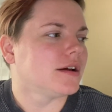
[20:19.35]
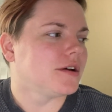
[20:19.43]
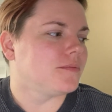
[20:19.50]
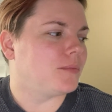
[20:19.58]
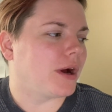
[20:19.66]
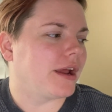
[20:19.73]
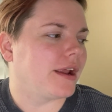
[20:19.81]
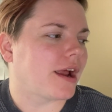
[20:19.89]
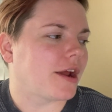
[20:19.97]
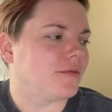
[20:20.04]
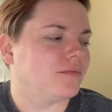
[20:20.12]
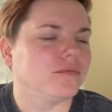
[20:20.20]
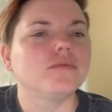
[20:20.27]
but
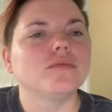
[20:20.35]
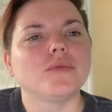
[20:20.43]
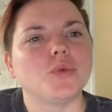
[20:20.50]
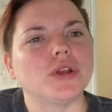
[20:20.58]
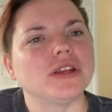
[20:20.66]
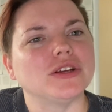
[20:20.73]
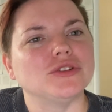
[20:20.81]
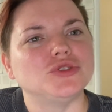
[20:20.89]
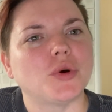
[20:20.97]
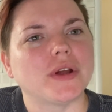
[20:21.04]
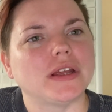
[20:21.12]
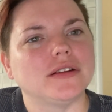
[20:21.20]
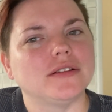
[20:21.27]
I'm really
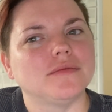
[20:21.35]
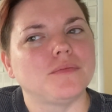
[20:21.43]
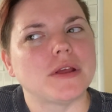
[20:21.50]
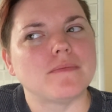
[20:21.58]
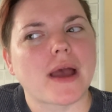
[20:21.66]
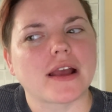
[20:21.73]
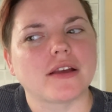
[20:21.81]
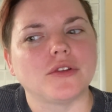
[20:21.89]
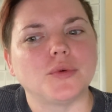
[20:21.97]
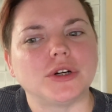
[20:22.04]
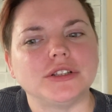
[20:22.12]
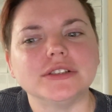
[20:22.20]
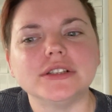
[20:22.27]
enjoying being back in the
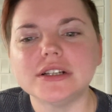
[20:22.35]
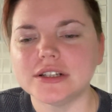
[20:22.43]
world.